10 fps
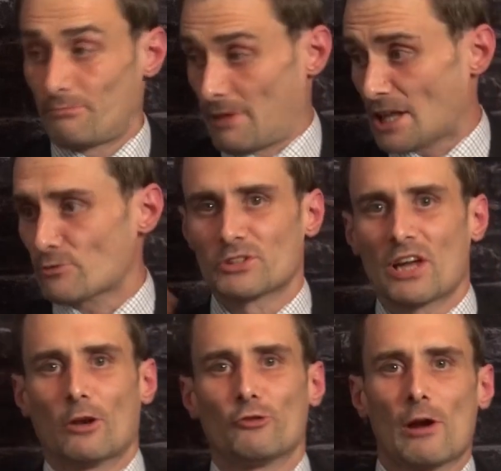That's what
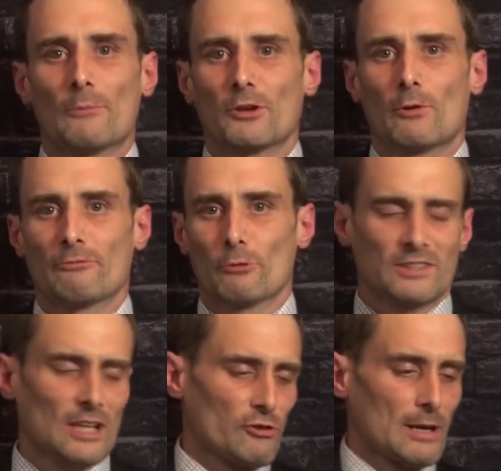Donald Trump's going for. He's
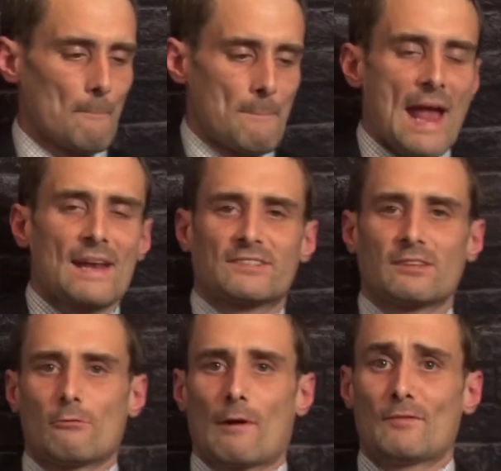not trying to ban
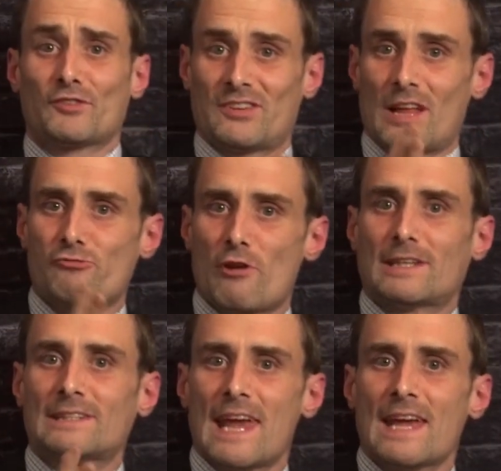assault rifles. He's not trying
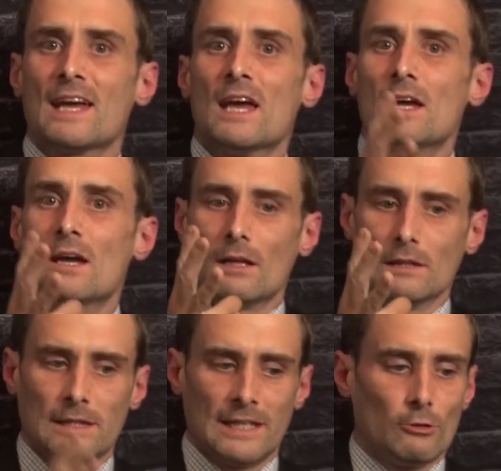to take
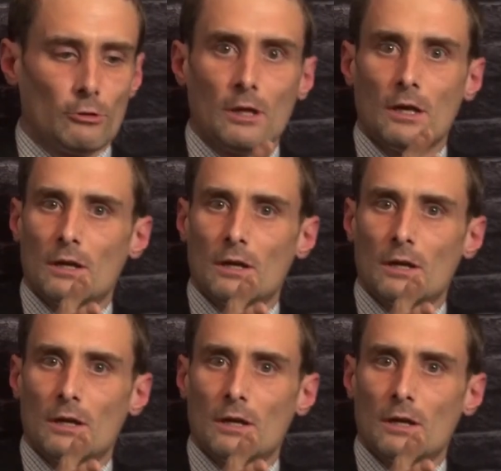legal